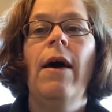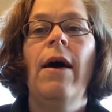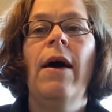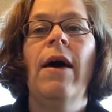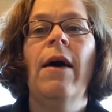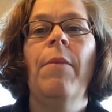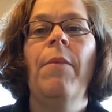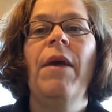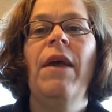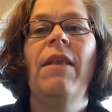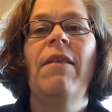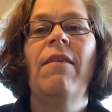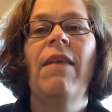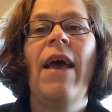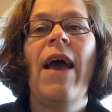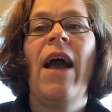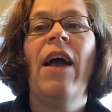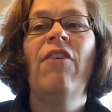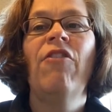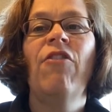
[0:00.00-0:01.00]
It's
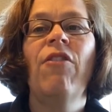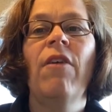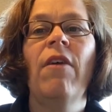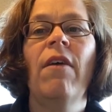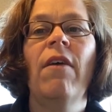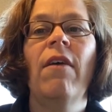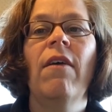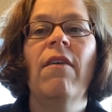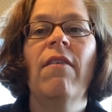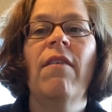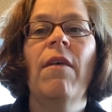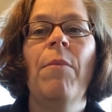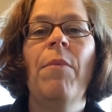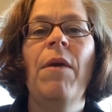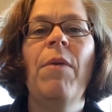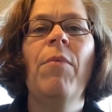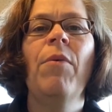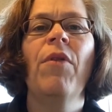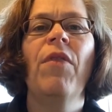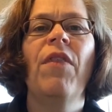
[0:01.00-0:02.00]
actually, some
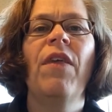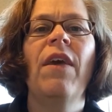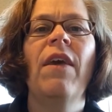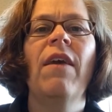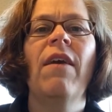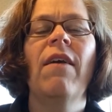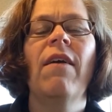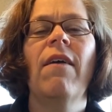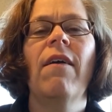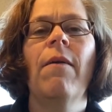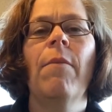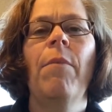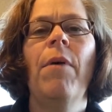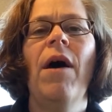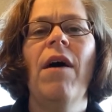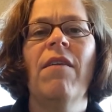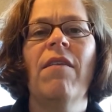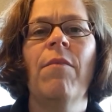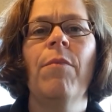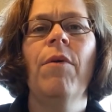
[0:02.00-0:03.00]
people think
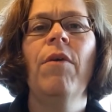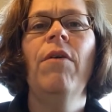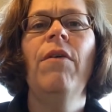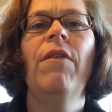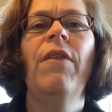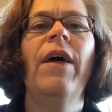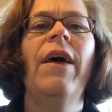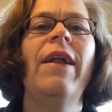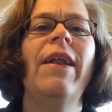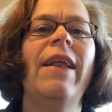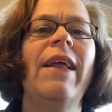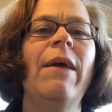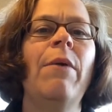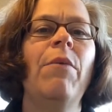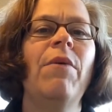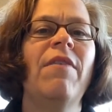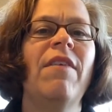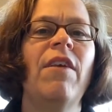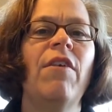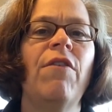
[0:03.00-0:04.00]
possible that it
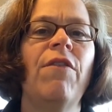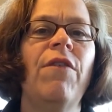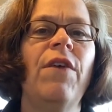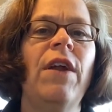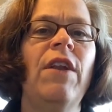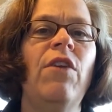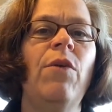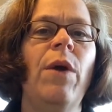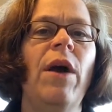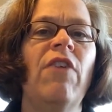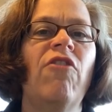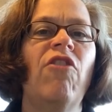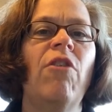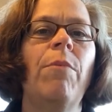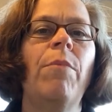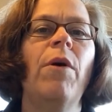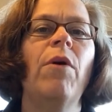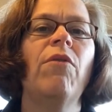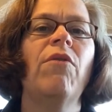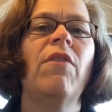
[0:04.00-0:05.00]
was his friend who
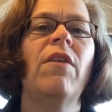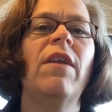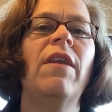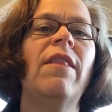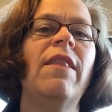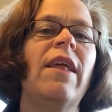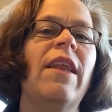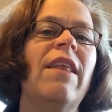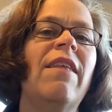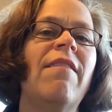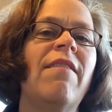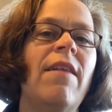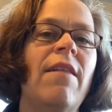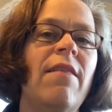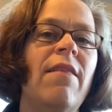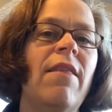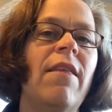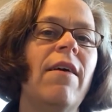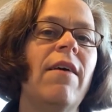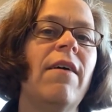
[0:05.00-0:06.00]
actually posted it, that he
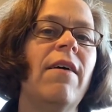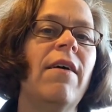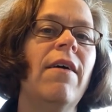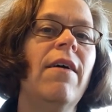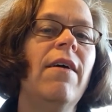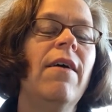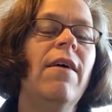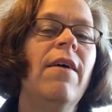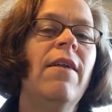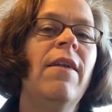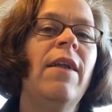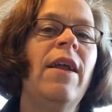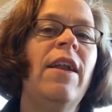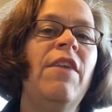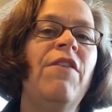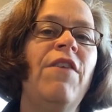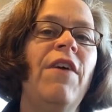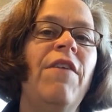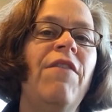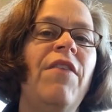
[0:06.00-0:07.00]
sent the
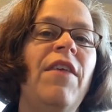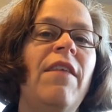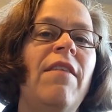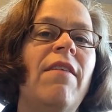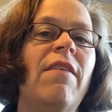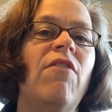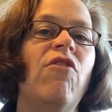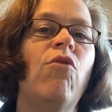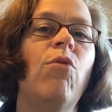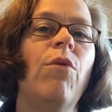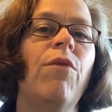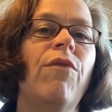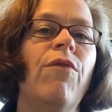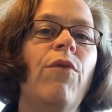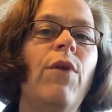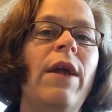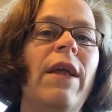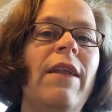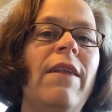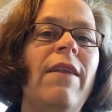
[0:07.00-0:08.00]
95 Theses to a
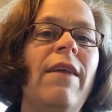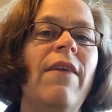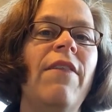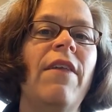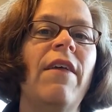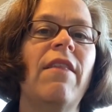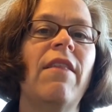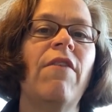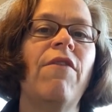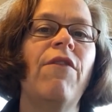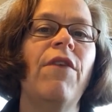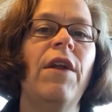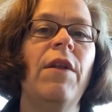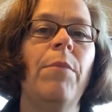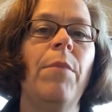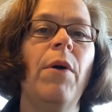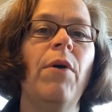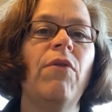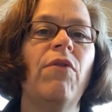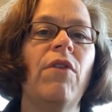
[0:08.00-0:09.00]
friend and that the
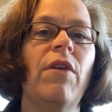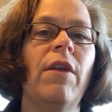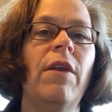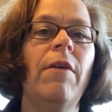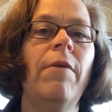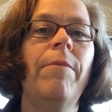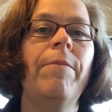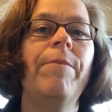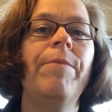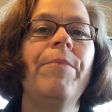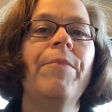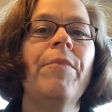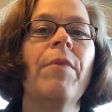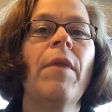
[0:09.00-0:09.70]
friend posted it.